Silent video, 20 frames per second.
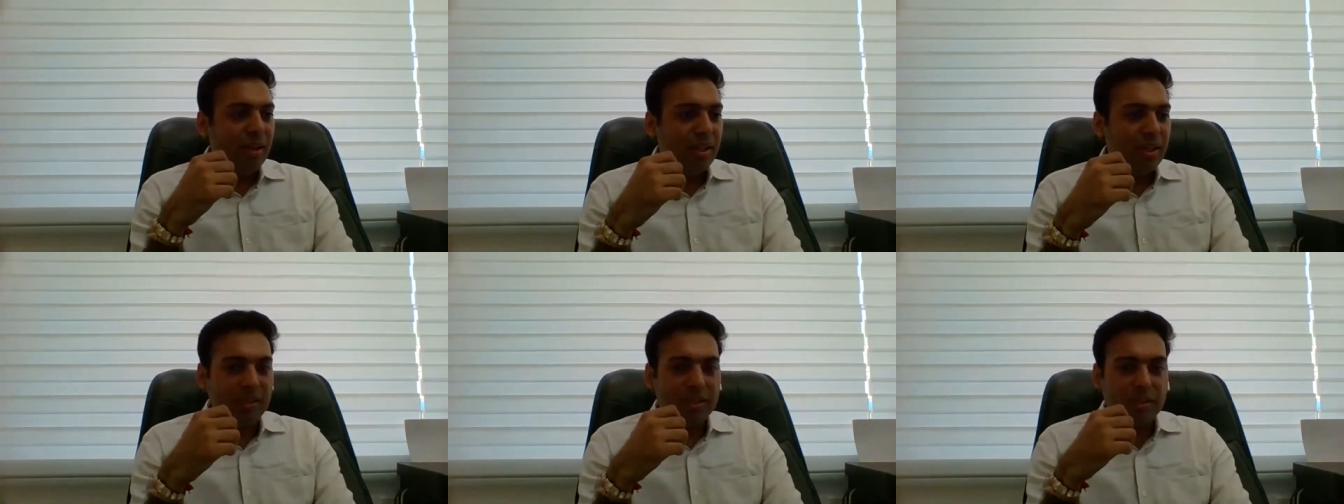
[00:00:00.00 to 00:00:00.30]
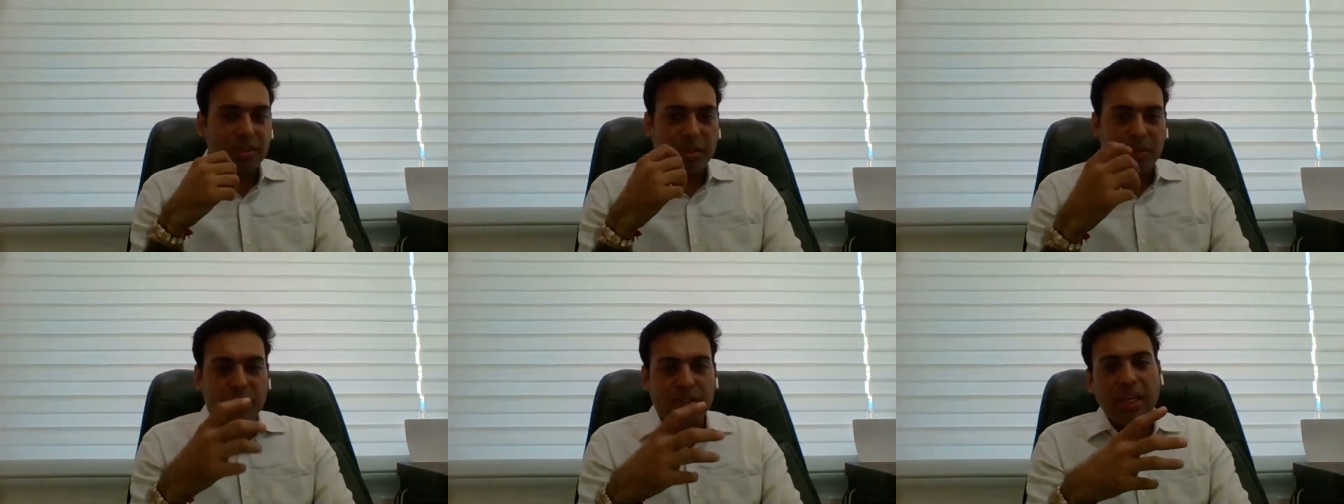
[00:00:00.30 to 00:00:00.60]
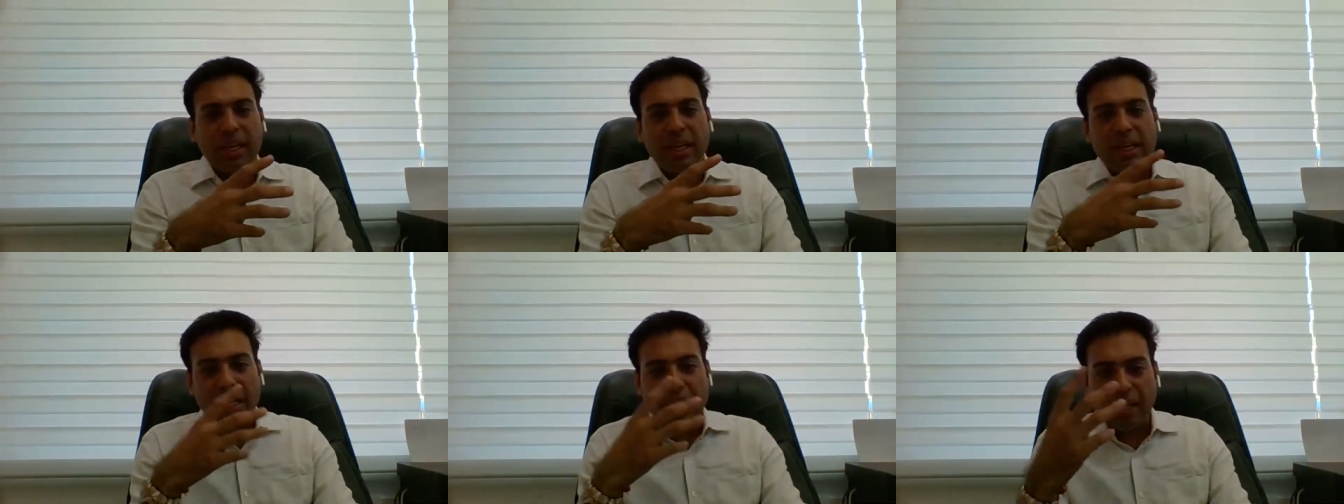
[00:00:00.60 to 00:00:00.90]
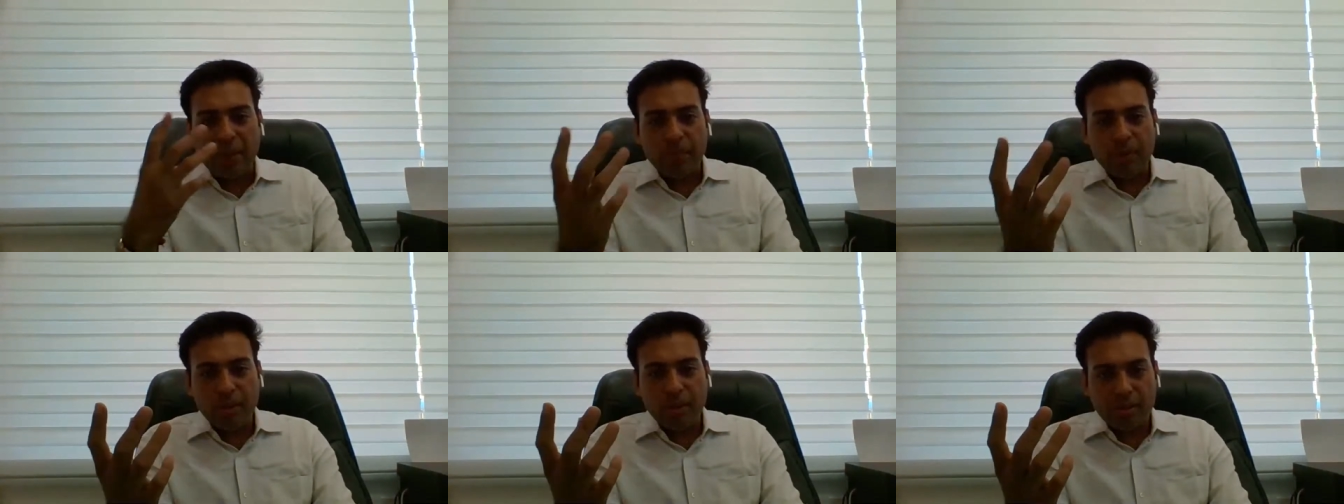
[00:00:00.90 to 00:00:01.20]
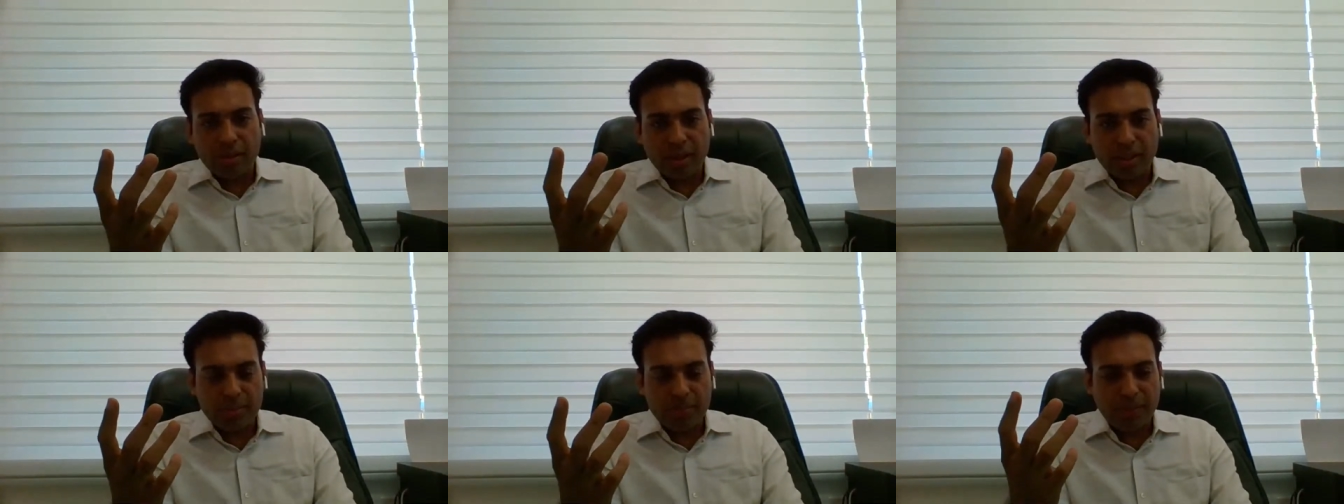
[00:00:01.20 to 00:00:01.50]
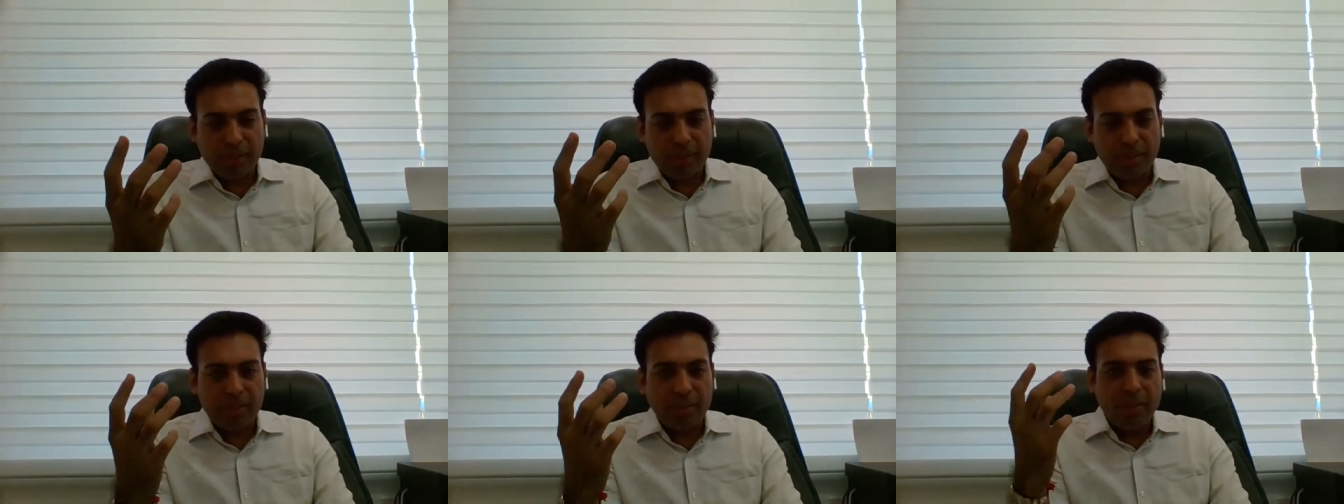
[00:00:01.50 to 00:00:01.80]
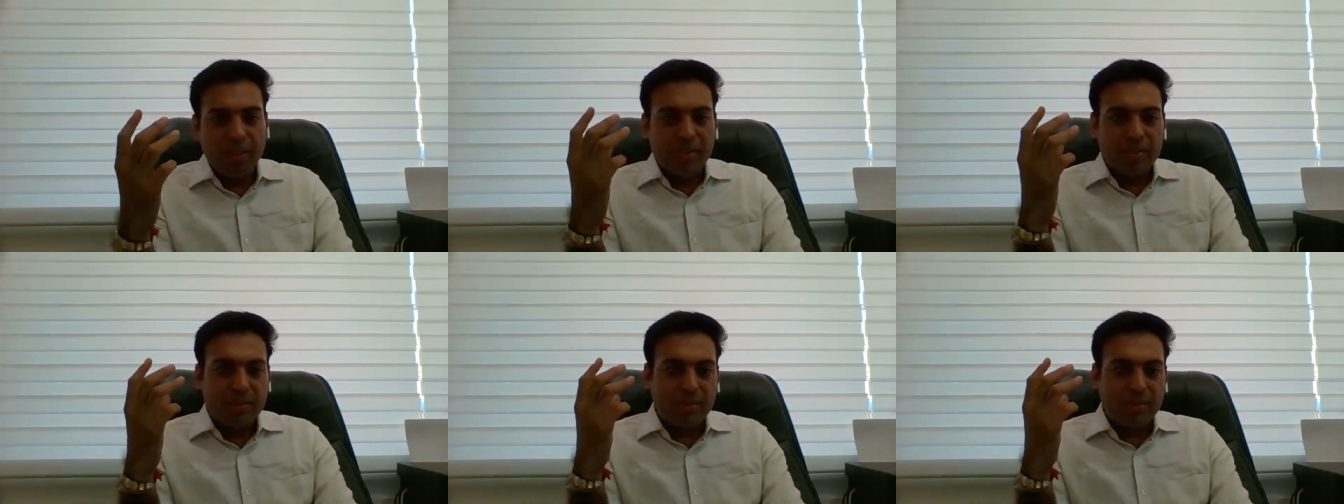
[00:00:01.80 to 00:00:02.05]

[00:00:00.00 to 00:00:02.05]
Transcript: uh, shows that I am not transparent.